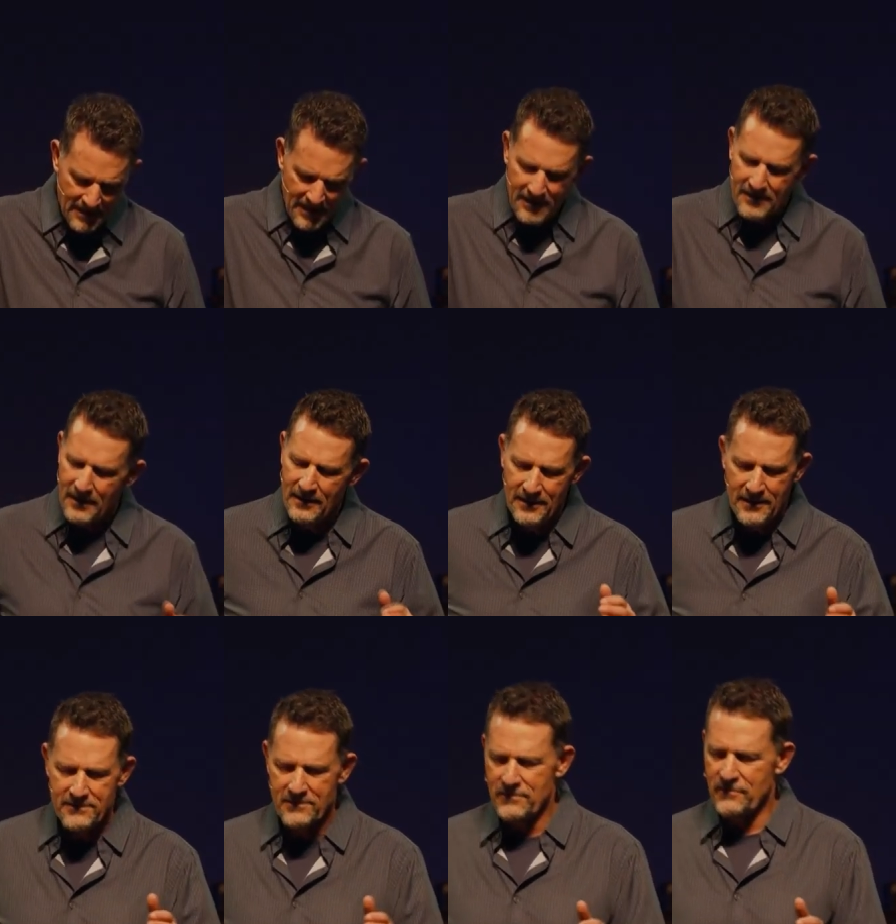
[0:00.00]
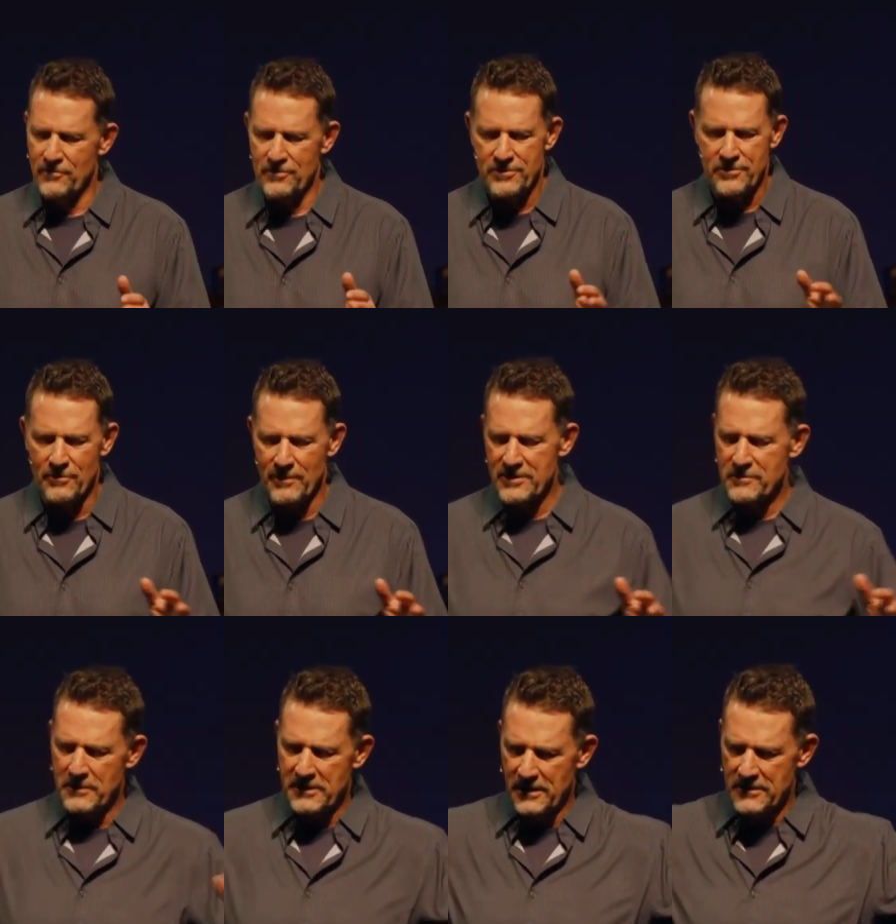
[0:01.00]
I, I, like this verse so much
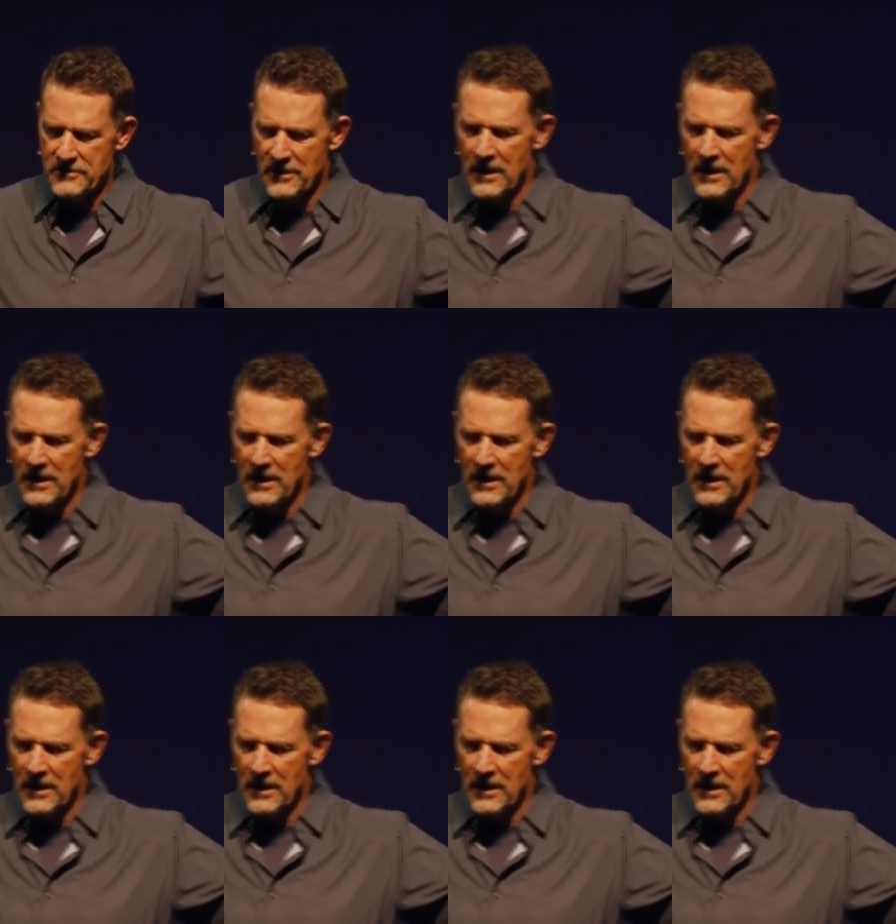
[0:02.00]
because